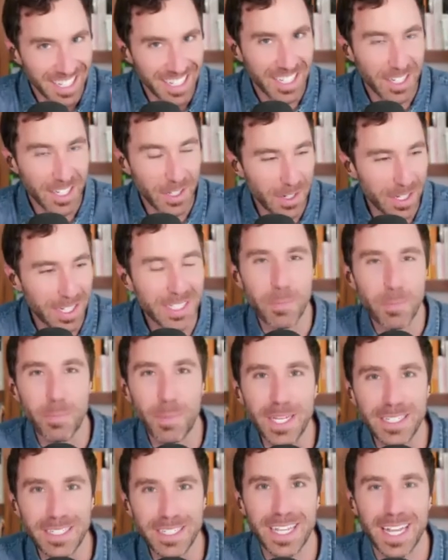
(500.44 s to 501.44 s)
You need to
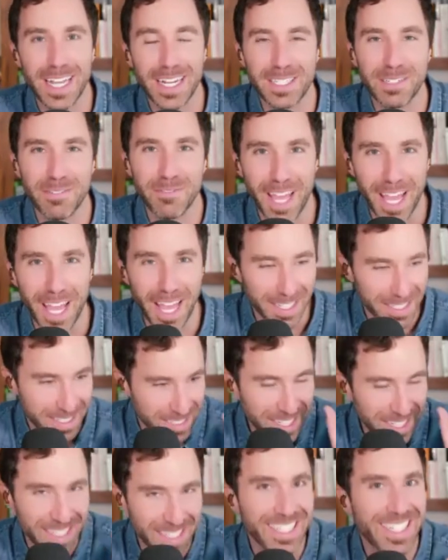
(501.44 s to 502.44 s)
beat detective that
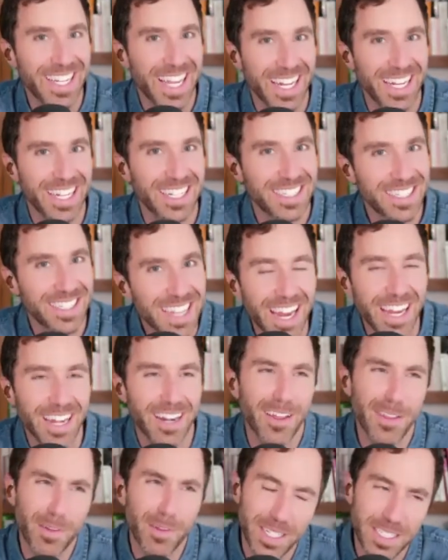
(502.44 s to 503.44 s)
and get it tight.
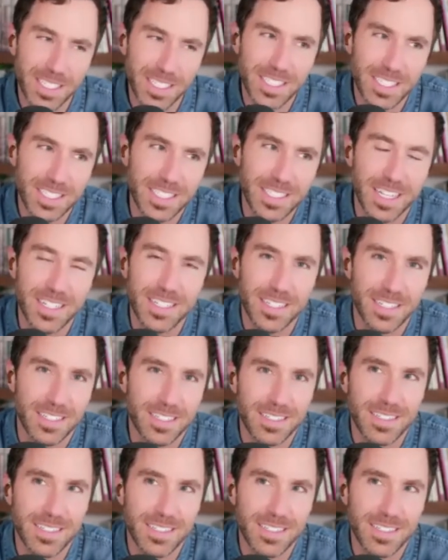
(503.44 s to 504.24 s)
Otherwise, it just doesn't